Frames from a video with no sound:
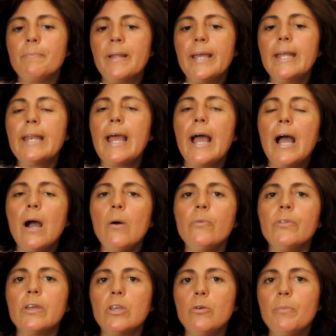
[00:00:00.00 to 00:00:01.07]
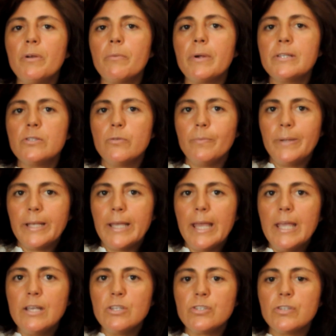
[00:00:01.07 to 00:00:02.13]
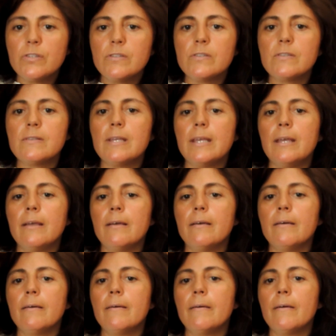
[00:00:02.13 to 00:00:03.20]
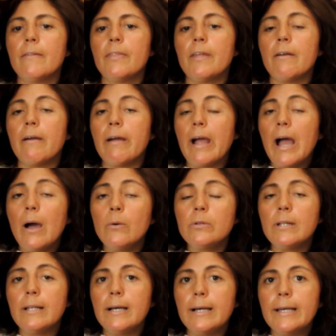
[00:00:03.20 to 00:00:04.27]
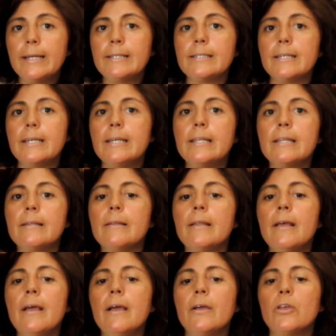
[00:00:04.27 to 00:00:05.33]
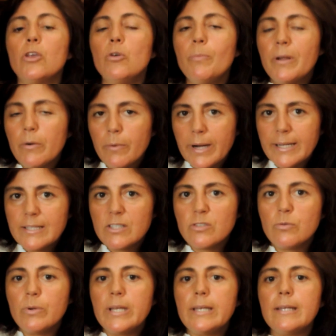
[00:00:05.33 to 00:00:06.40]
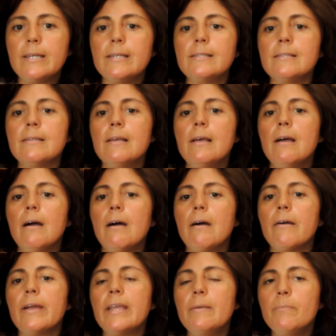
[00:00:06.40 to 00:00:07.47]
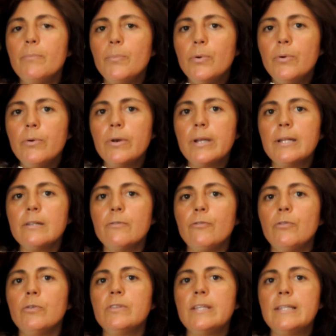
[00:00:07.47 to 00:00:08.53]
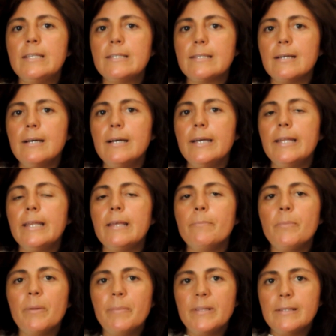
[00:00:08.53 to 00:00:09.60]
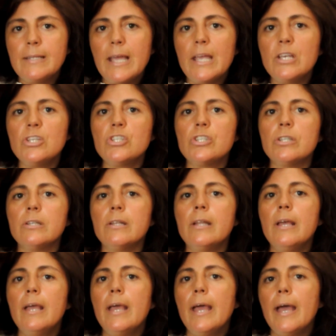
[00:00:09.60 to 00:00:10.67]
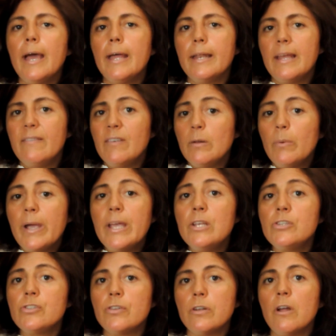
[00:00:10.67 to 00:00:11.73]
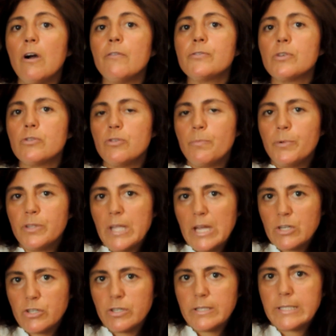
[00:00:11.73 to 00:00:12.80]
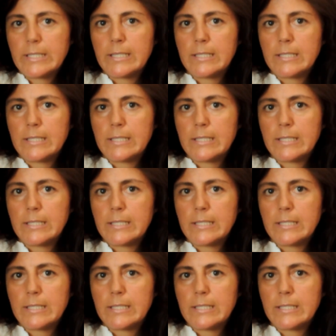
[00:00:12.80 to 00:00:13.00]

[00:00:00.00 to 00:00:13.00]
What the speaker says: explains how the human rights obligations that are outlined in human rights treaties are important for the design, implementation, and evaluation of social protection